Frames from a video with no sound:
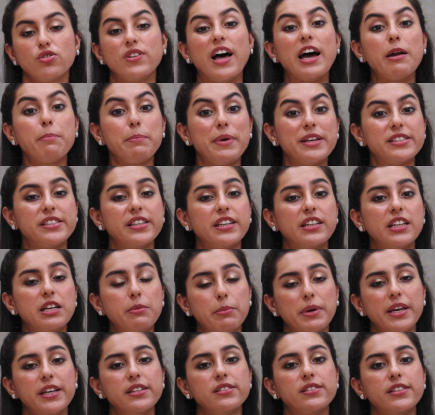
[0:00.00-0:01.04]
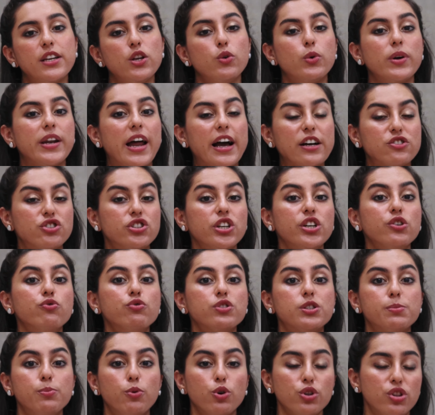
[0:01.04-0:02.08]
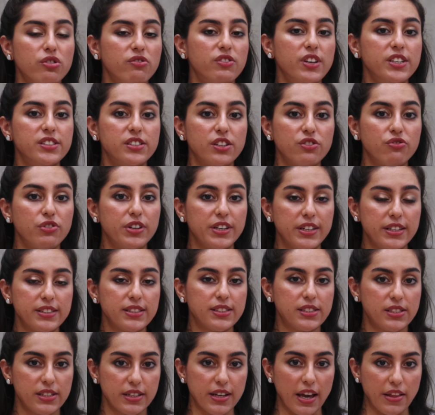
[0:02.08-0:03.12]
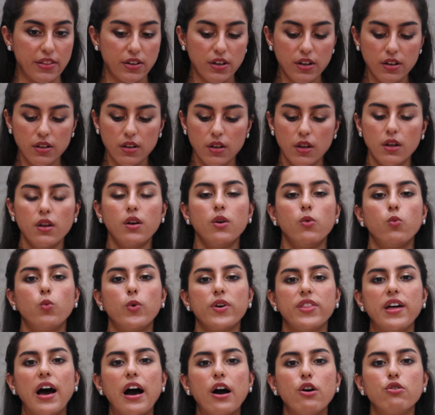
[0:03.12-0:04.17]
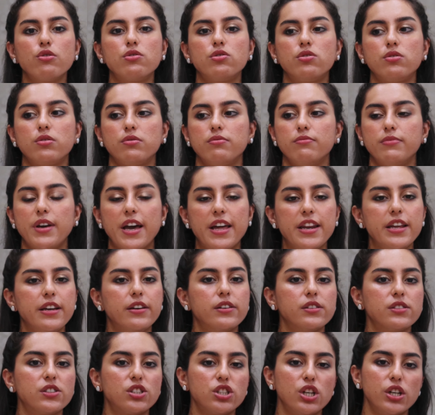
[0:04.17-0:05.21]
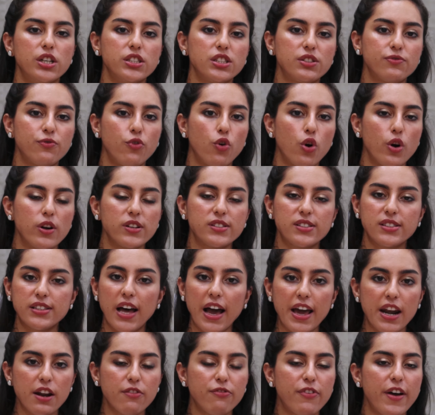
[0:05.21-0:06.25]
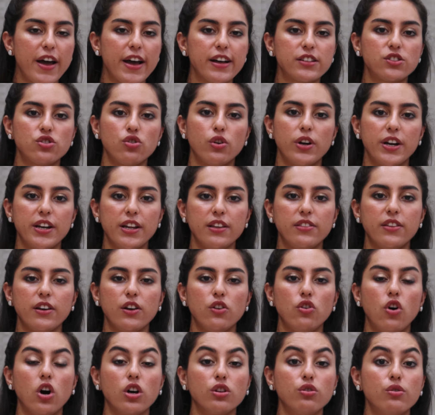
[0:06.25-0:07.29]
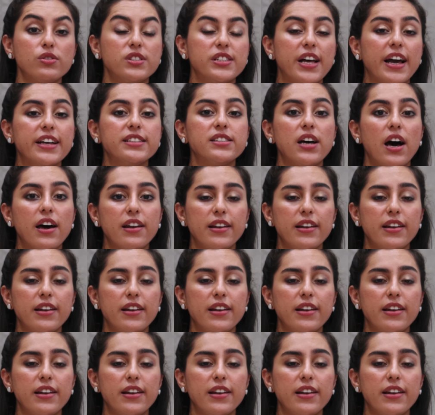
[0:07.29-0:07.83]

So that basically means that you can actually use both of these ingredients together without any concerns for side effects or anything along those lines,